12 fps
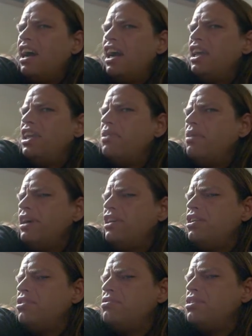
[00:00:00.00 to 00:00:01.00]
"Are you on
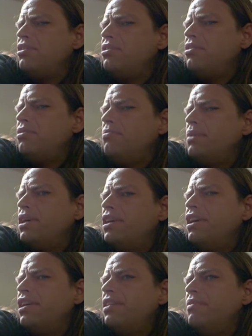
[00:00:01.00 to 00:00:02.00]
YouTube?
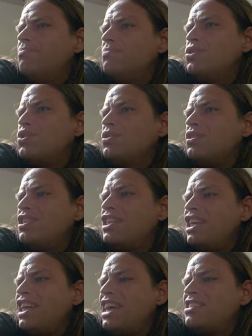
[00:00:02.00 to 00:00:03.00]
Um,
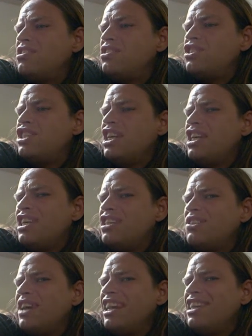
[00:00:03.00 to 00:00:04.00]
TSG
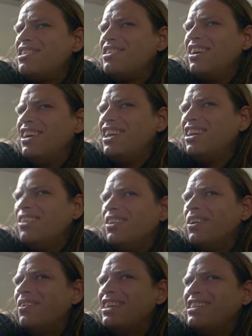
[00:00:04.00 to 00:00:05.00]
Trenny Star?" You know,
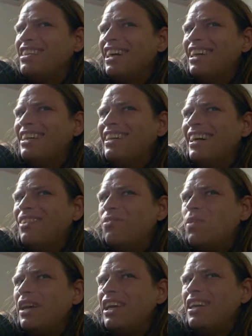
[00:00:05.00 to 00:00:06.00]
they're always like not
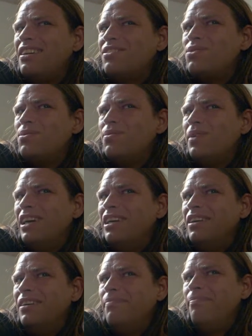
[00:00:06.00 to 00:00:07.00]
wanting to
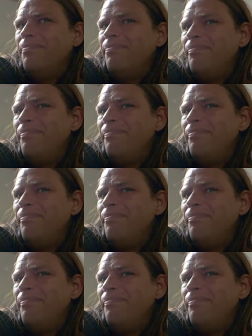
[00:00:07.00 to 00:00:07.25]
um,